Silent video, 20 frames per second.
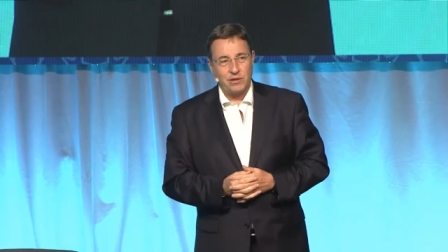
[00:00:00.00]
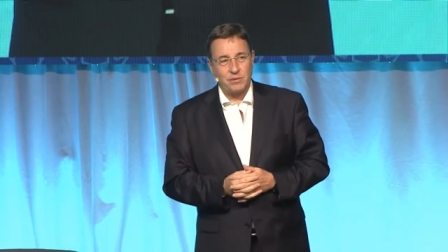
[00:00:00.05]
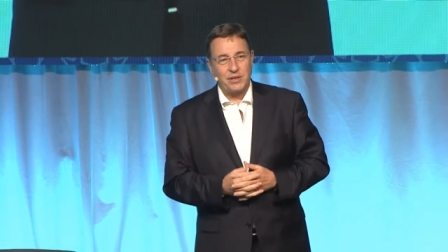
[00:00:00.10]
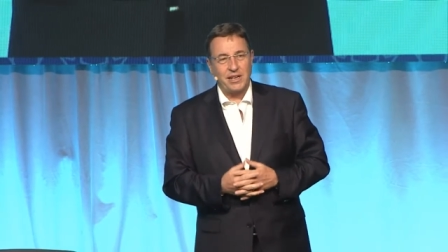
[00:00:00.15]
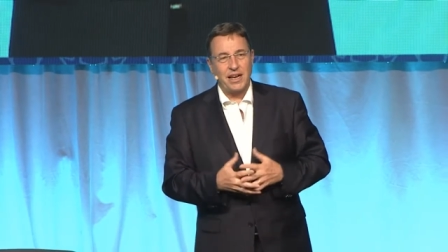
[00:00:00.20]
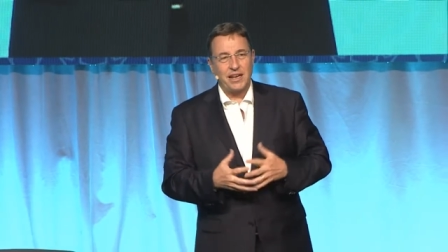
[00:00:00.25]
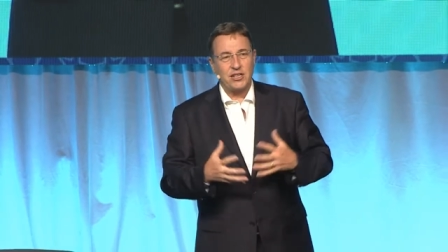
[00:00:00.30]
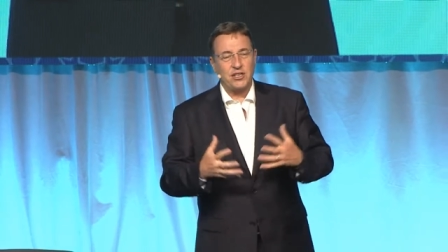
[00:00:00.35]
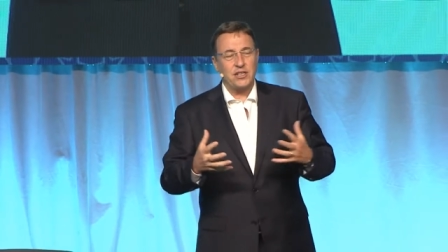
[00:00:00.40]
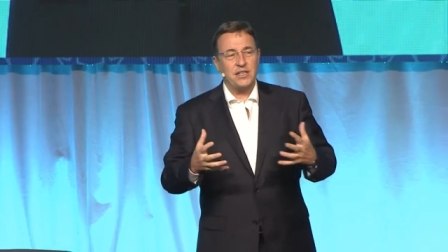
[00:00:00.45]
but
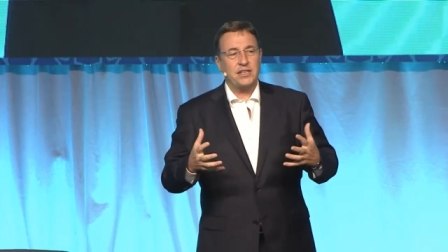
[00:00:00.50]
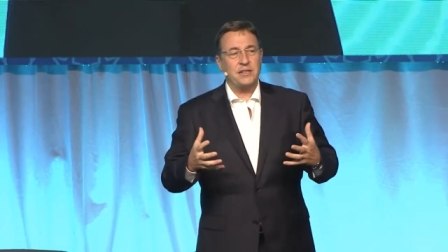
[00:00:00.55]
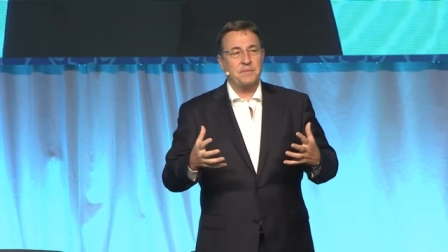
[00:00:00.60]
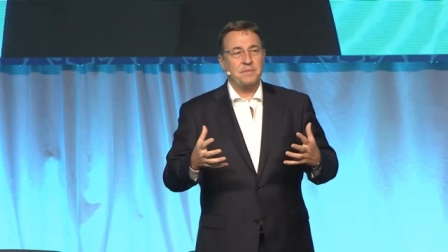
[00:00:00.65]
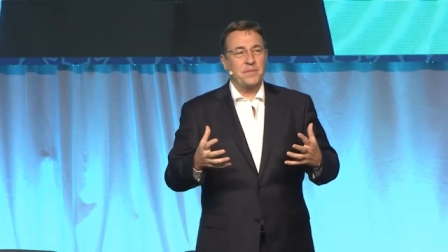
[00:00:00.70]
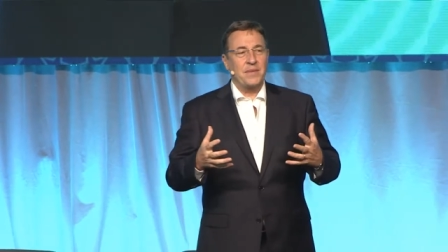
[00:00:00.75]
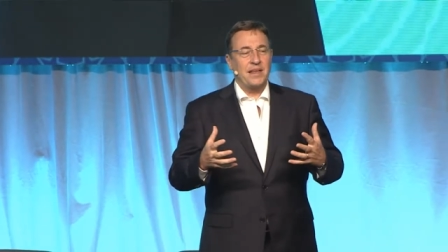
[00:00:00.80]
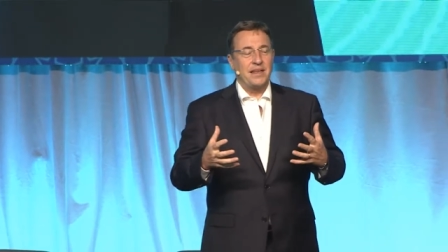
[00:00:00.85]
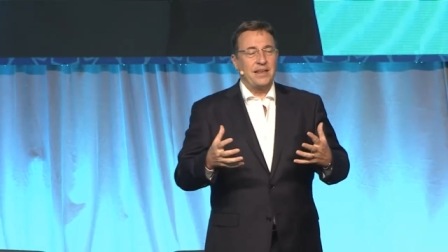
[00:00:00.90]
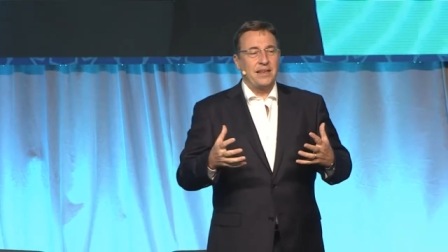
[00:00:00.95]
actually
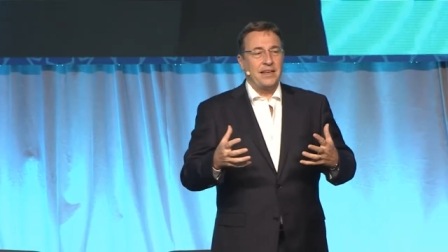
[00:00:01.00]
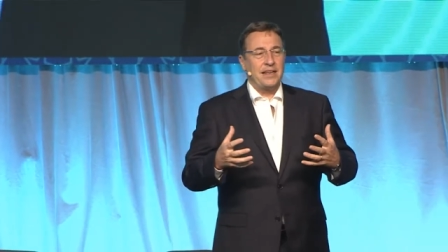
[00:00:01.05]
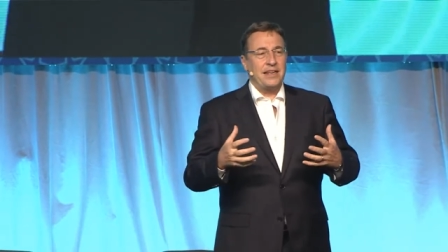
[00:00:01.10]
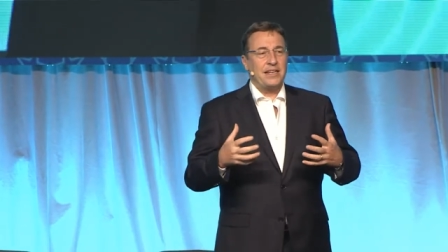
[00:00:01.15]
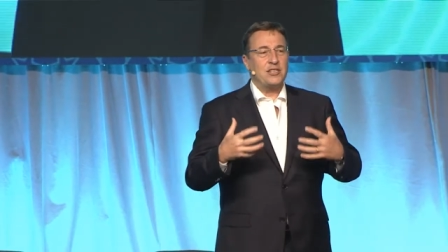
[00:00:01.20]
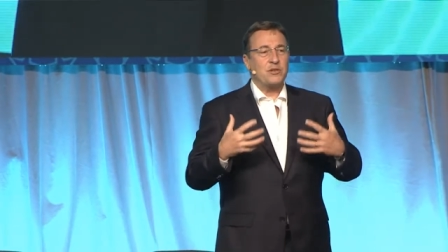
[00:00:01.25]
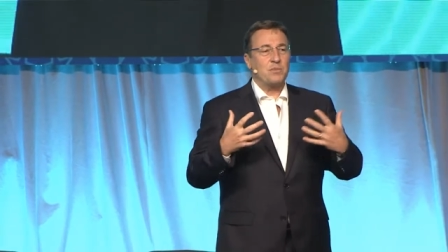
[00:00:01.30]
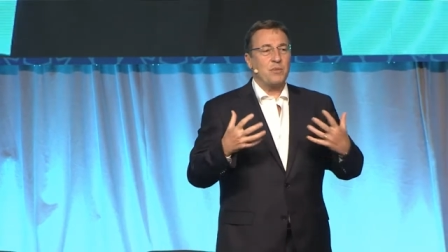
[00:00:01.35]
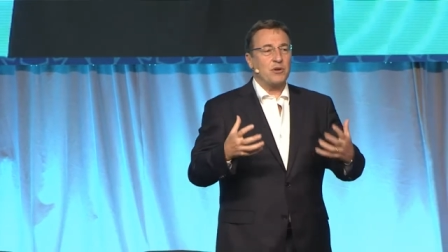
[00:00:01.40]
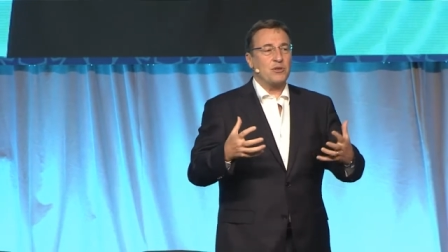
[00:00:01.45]

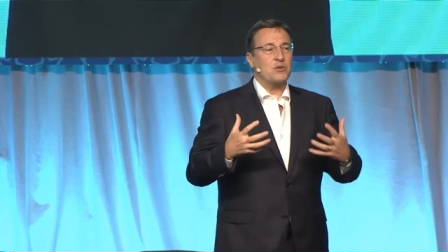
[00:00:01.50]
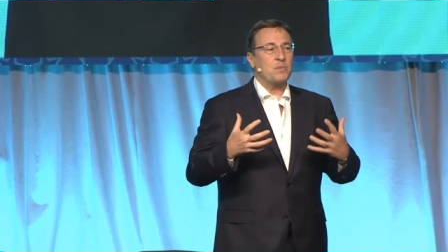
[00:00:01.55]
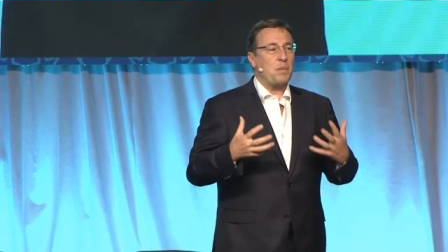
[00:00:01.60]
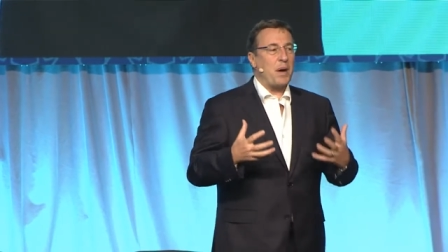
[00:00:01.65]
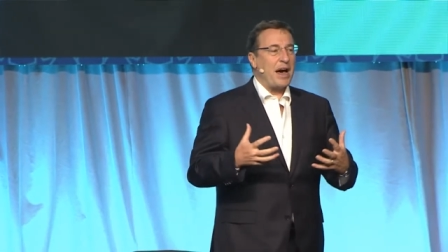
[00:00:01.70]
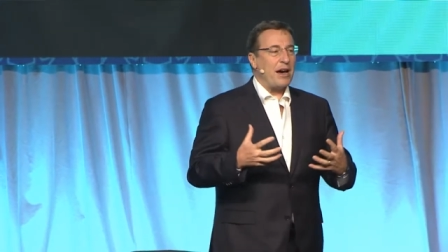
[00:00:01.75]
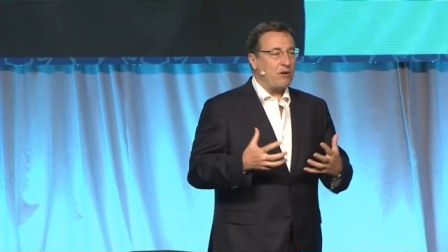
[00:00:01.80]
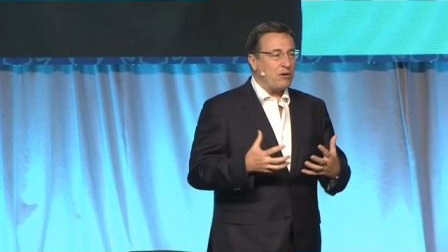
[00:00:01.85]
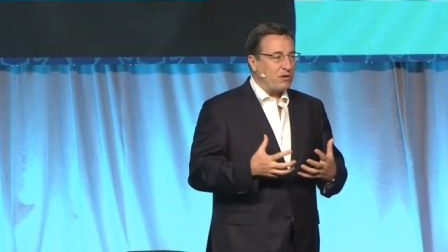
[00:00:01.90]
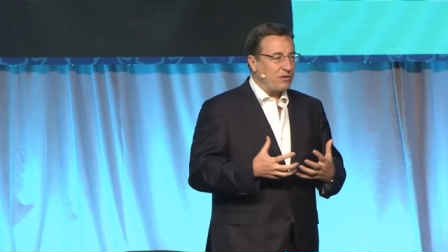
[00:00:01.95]
its most
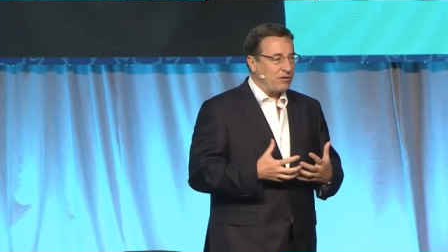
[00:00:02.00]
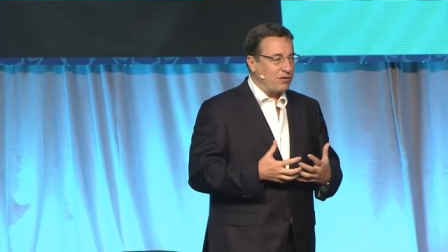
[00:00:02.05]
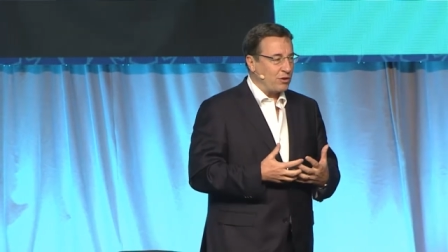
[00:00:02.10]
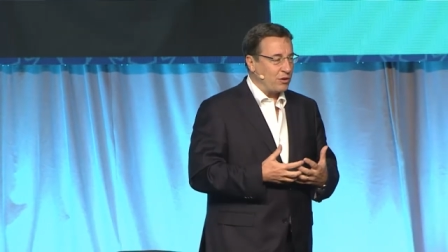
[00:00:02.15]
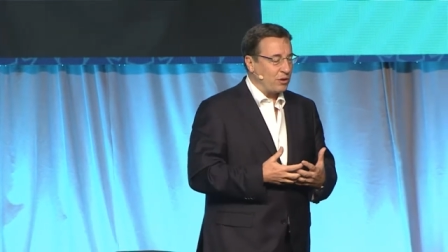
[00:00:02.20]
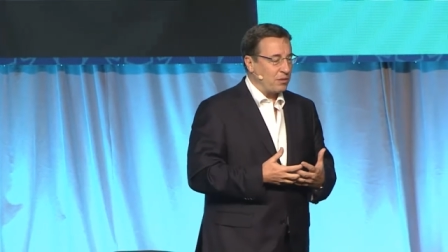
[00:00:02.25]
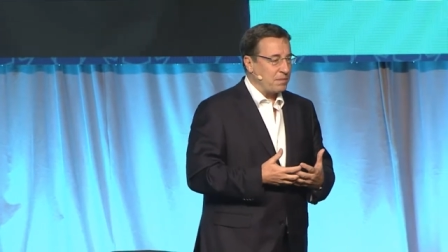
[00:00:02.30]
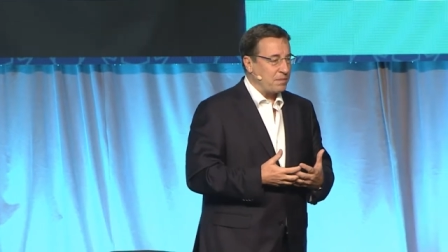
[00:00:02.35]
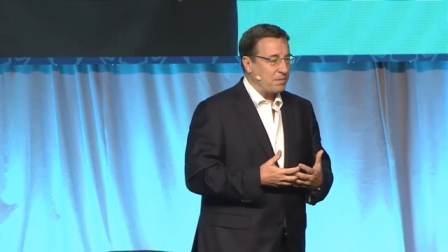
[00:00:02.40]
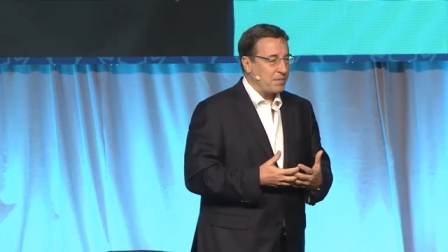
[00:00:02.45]

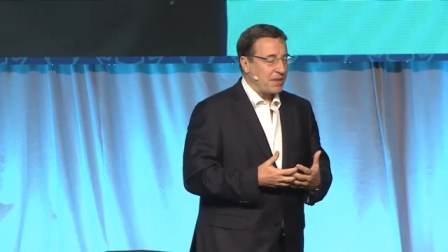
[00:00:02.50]
powerful